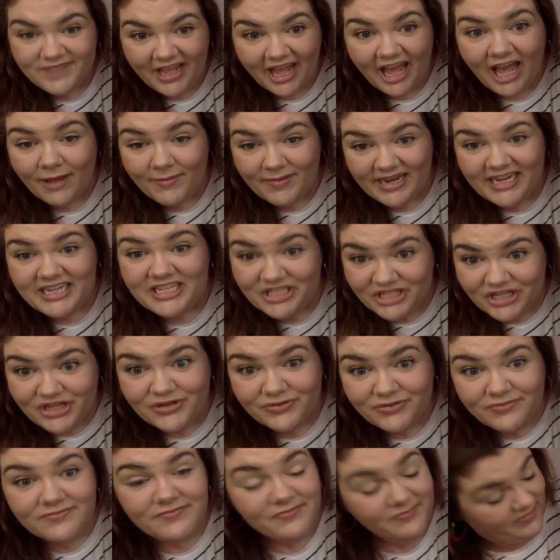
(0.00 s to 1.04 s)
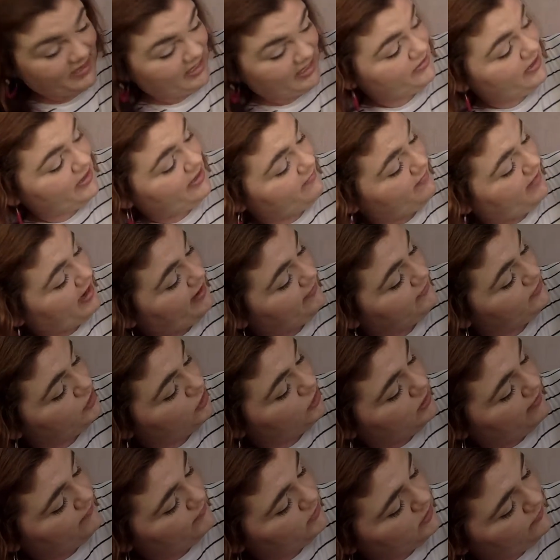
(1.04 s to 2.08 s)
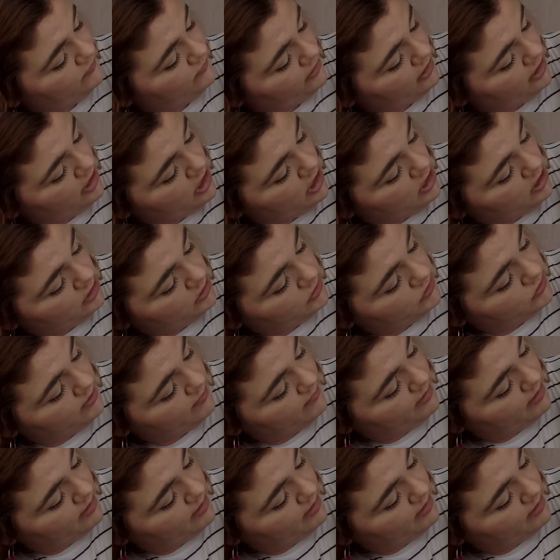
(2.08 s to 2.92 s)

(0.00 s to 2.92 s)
How many? 2? That's right. I have 2 left over. So I'm